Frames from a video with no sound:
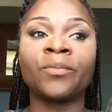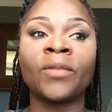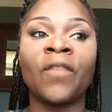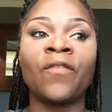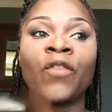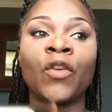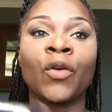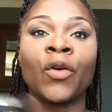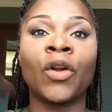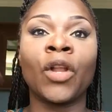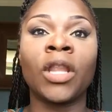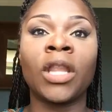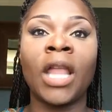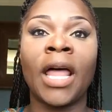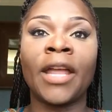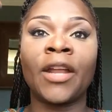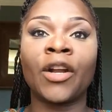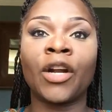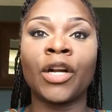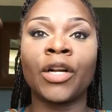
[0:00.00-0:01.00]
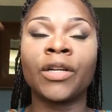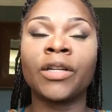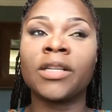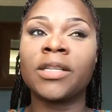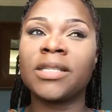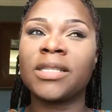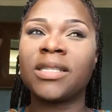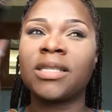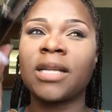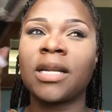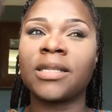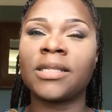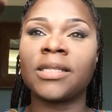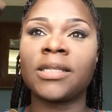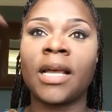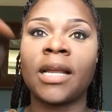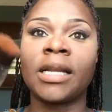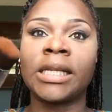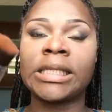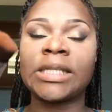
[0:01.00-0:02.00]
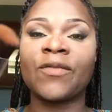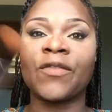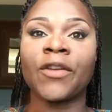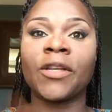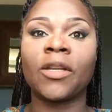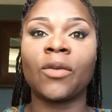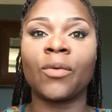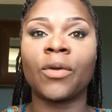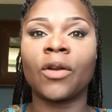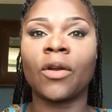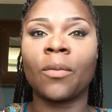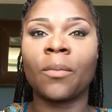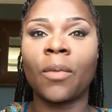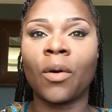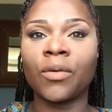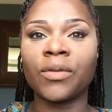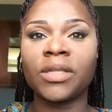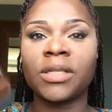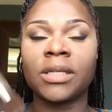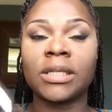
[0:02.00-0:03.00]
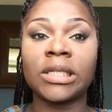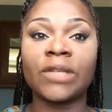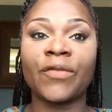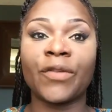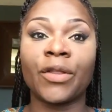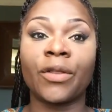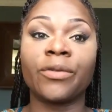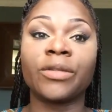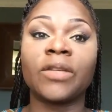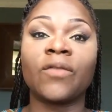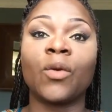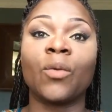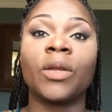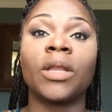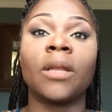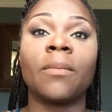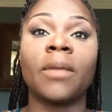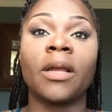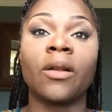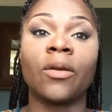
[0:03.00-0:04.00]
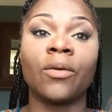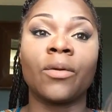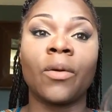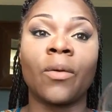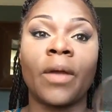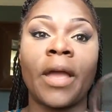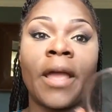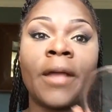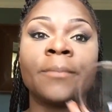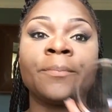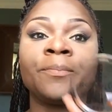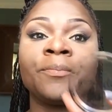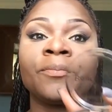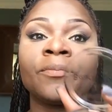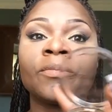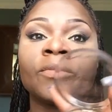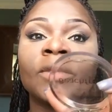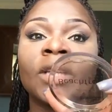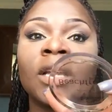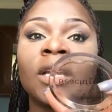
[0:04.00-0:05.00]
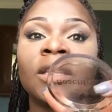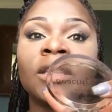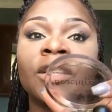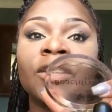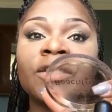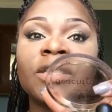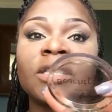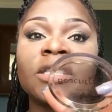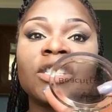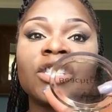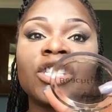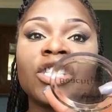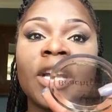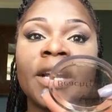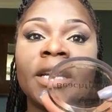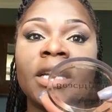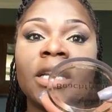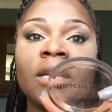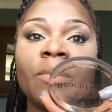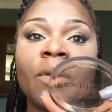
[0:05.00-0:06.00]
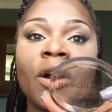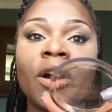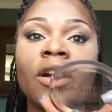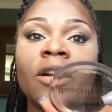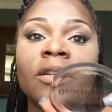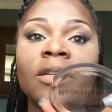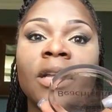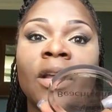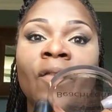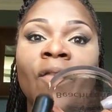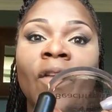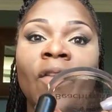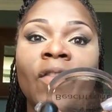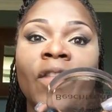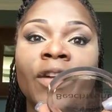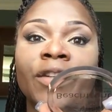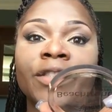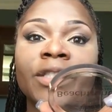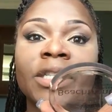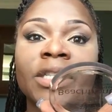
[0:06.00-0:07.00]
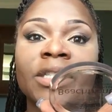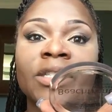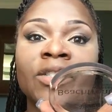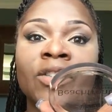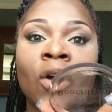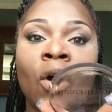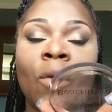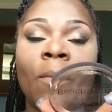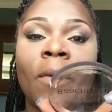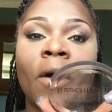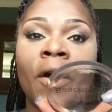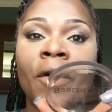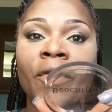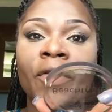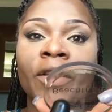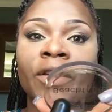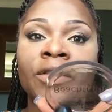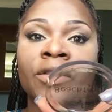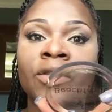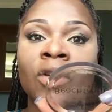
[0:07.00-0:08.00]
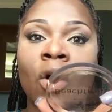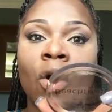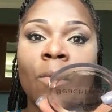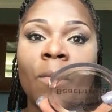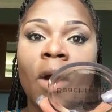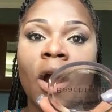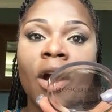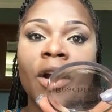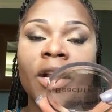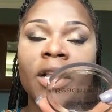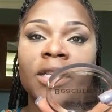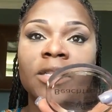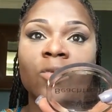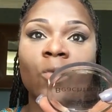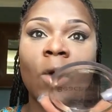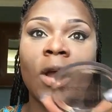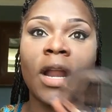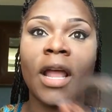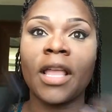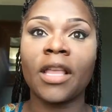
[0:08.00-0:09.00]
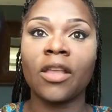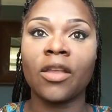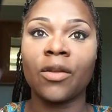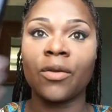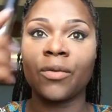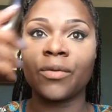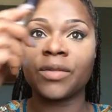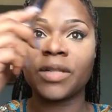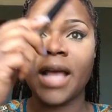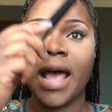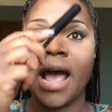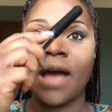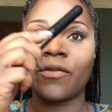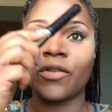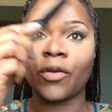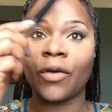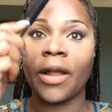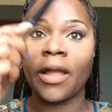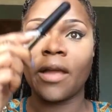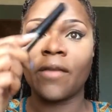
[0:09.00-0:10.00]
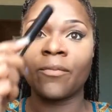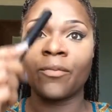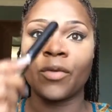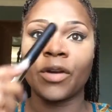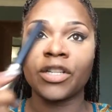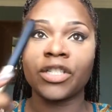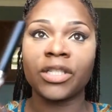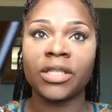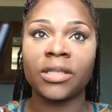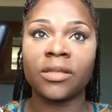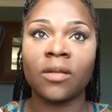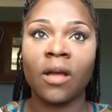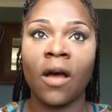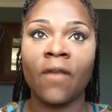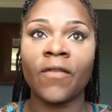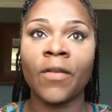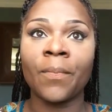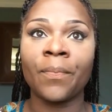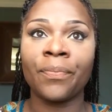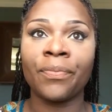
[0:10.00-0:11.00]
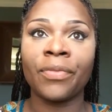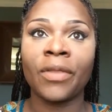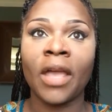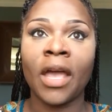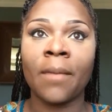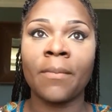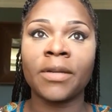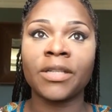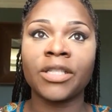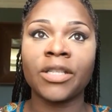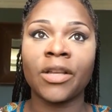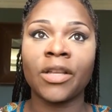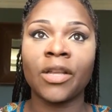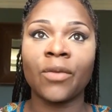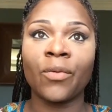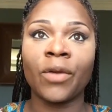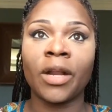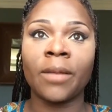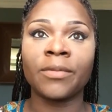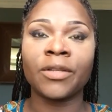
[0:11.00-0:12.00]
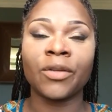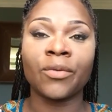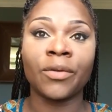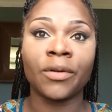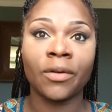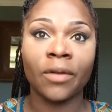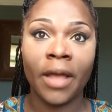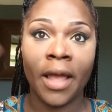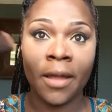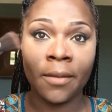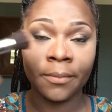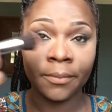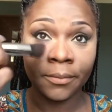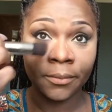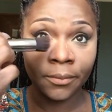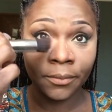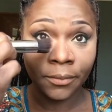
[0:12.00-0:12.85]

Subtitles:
If you're lighter, Sunset is for you and Hermosa is for those of you in the middle, okay? There's the shiny part and then there's this dull part. The dull part is what I use after I have brushed this off. And I'm gonna show you what I'm doing, okay?